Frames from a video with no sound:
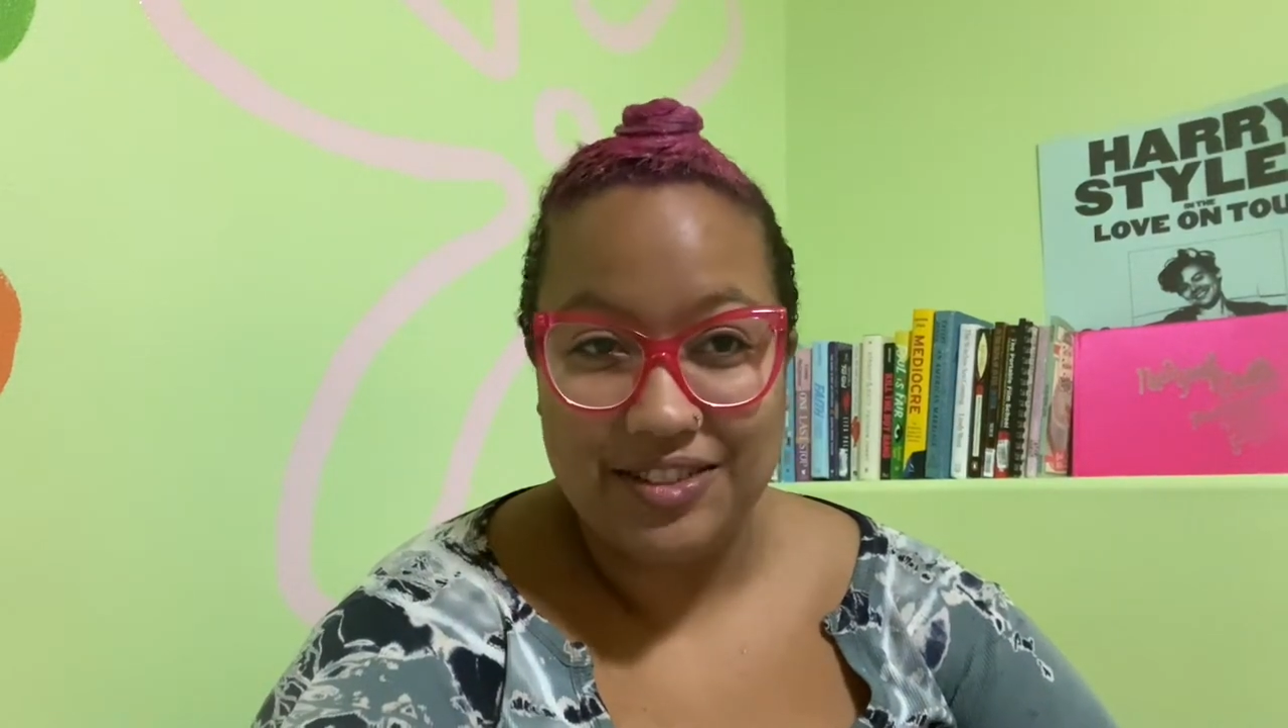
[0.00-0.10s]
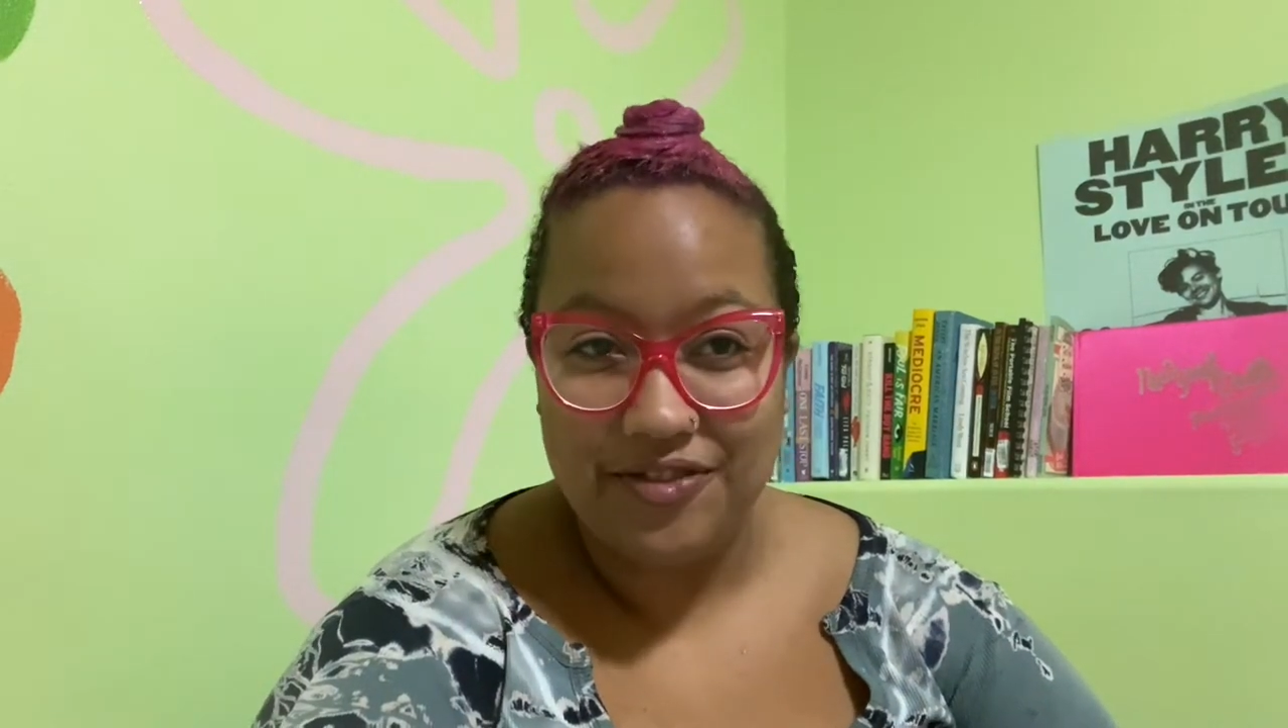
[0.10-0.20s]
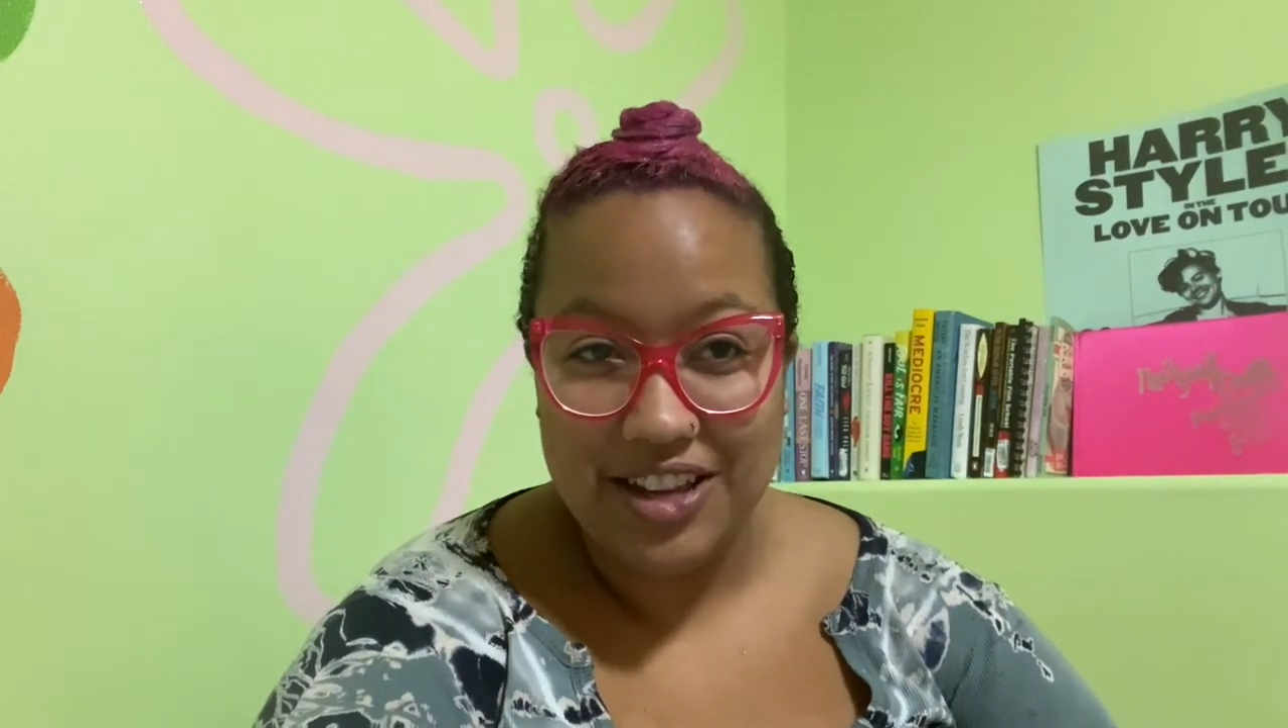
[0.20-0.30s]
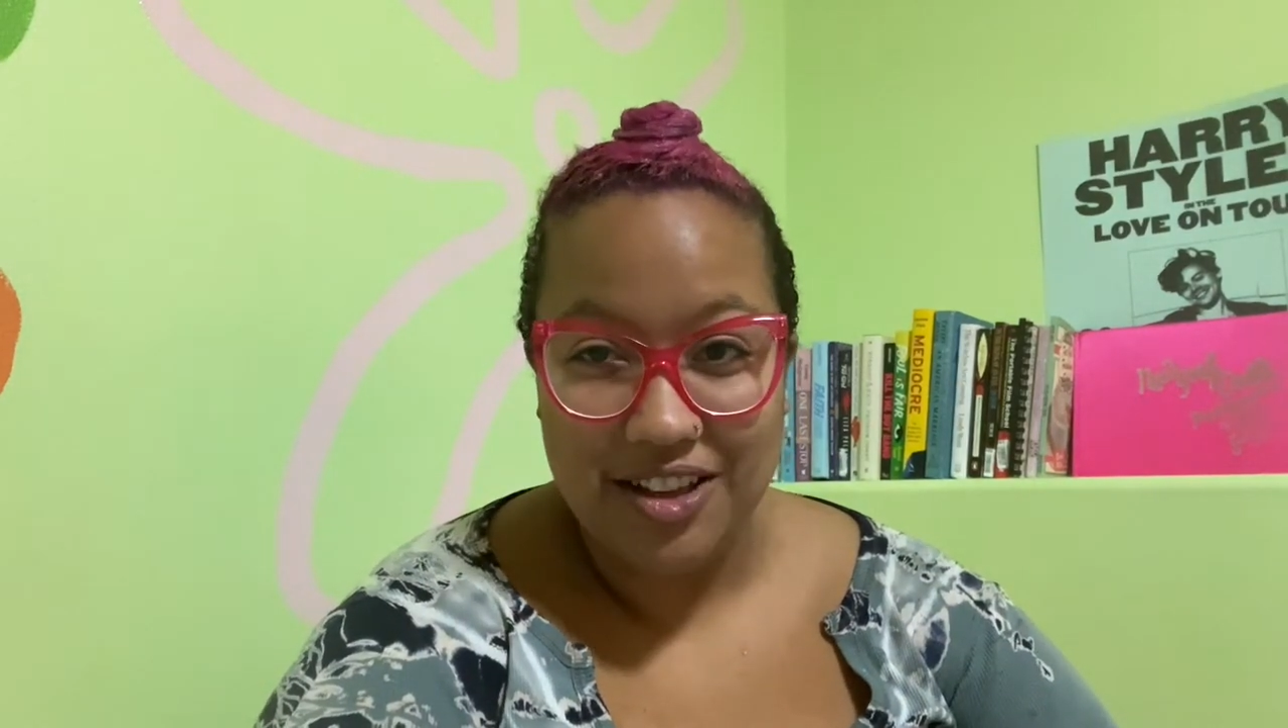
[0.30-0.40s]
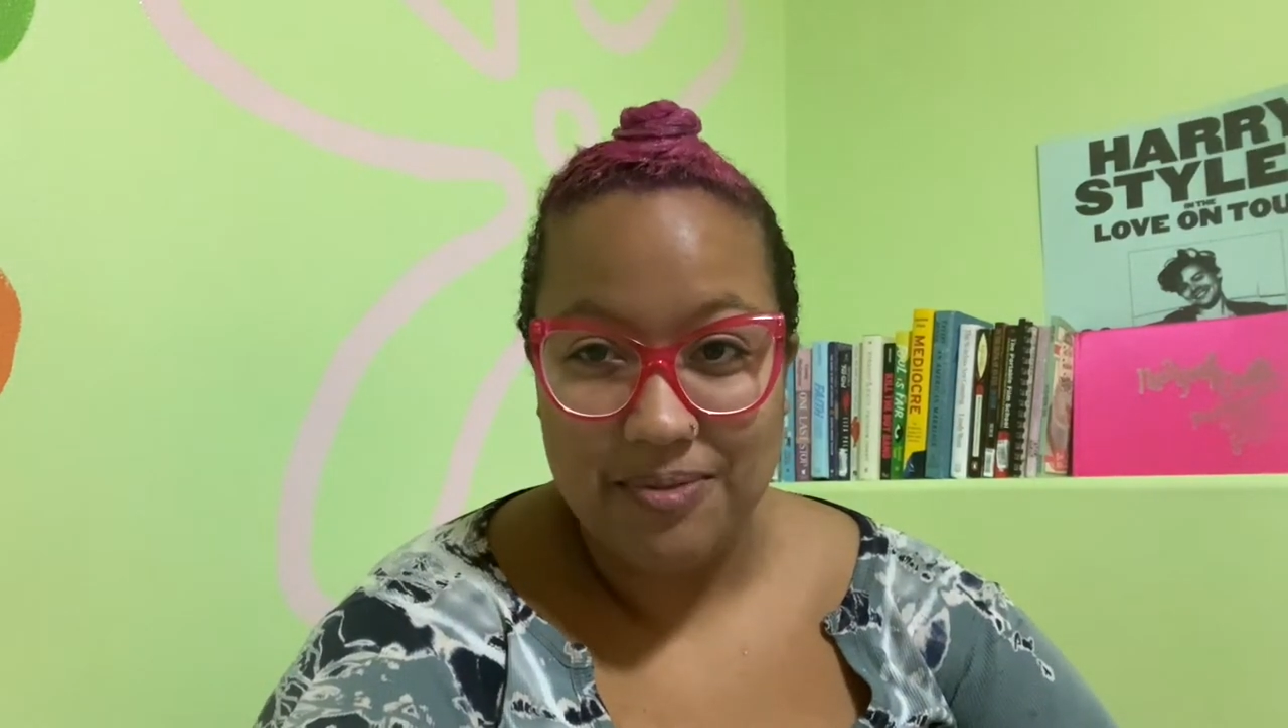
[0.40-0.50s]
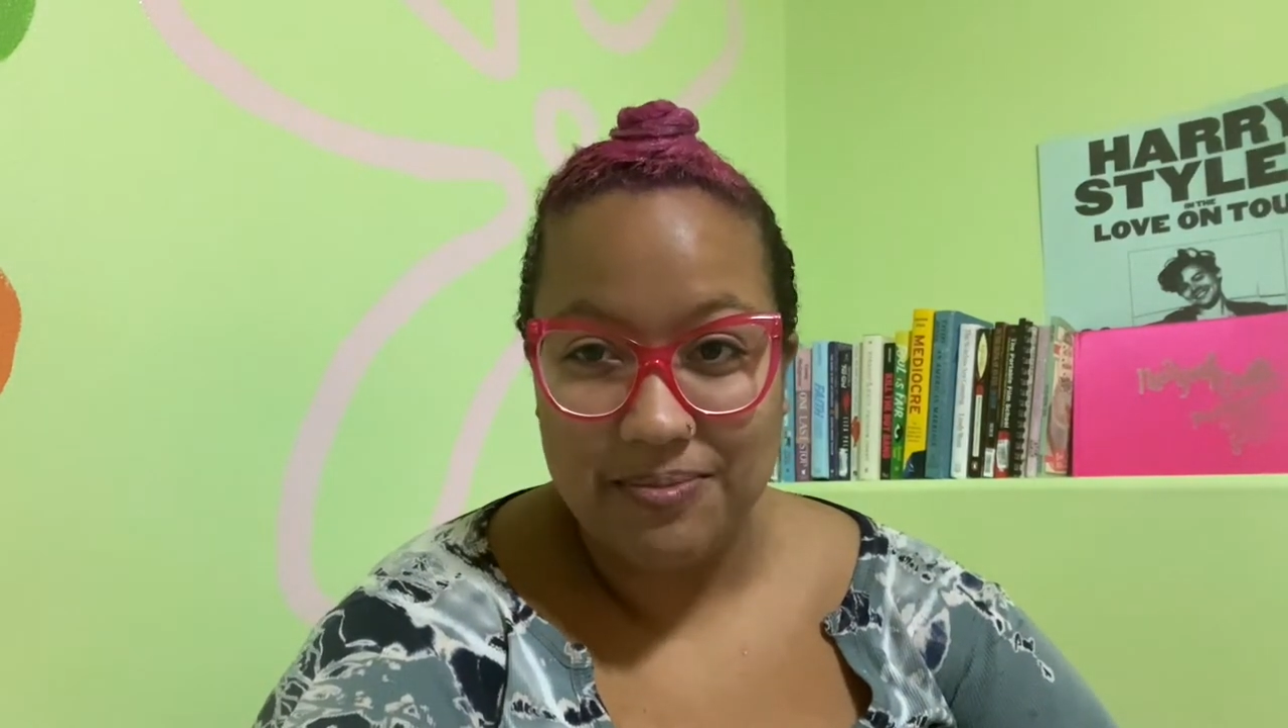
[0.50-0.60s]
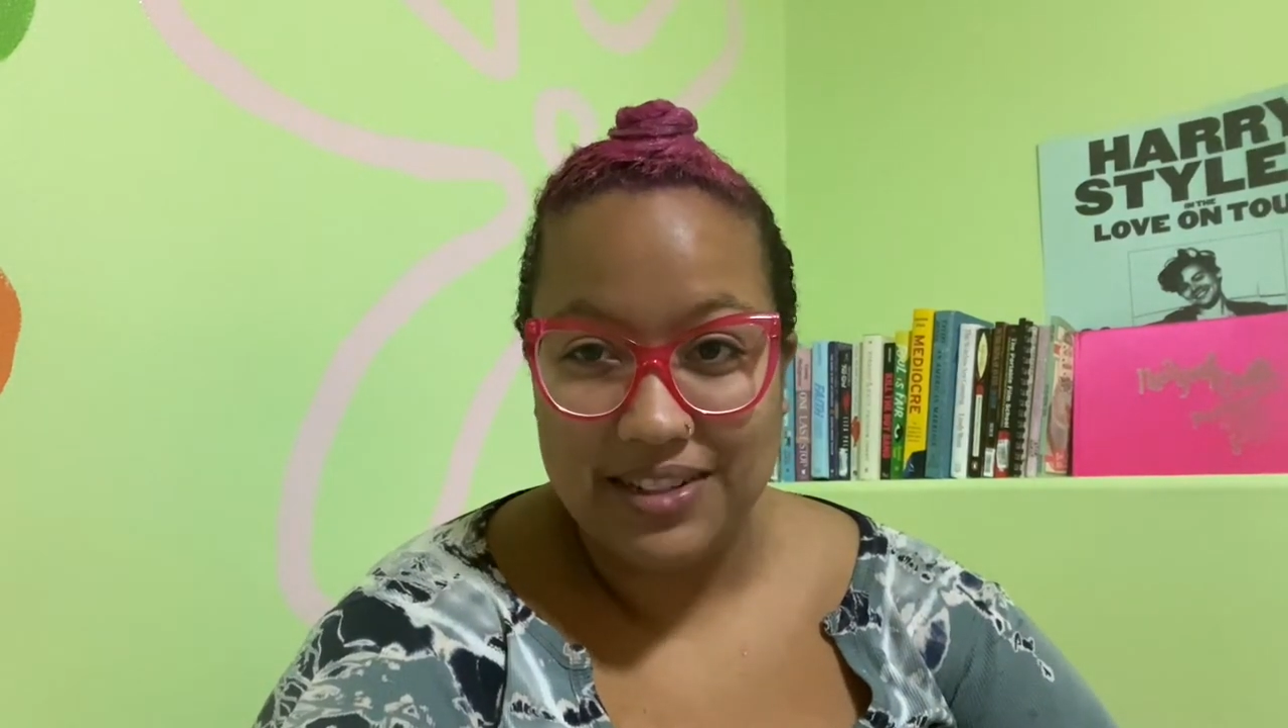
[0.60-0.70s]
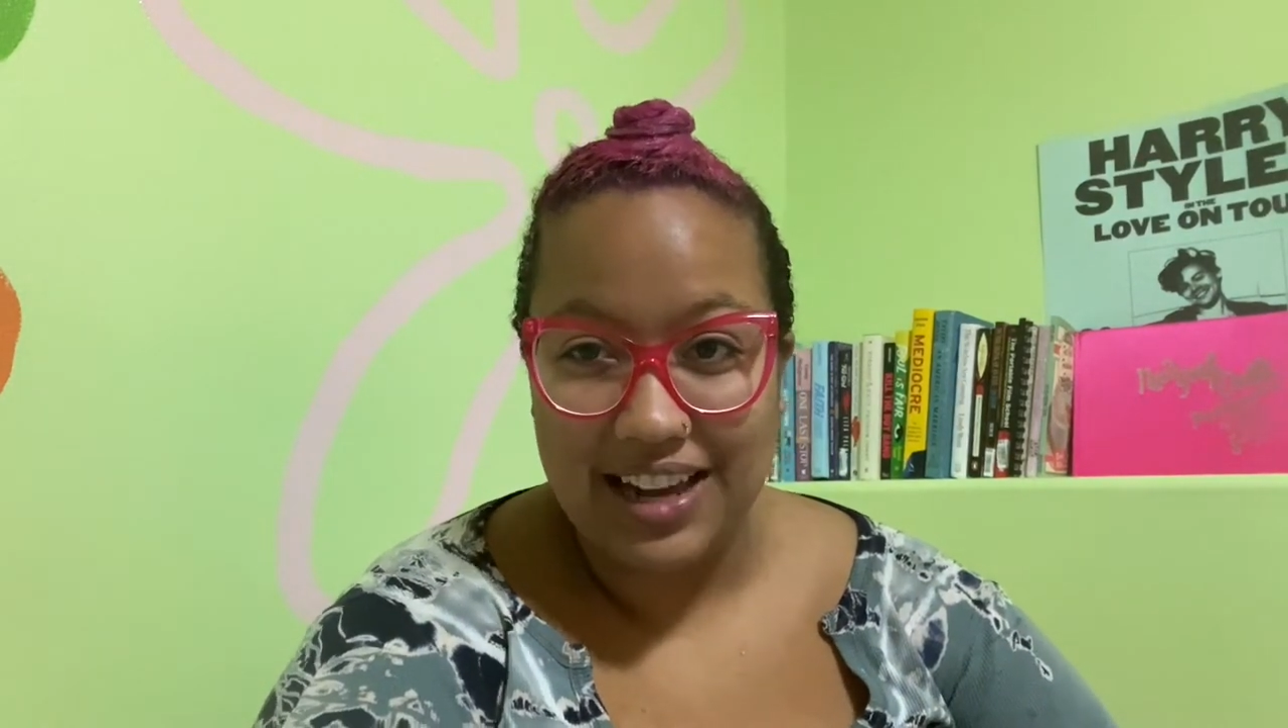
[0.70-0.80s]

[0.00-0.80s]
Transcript: filmed.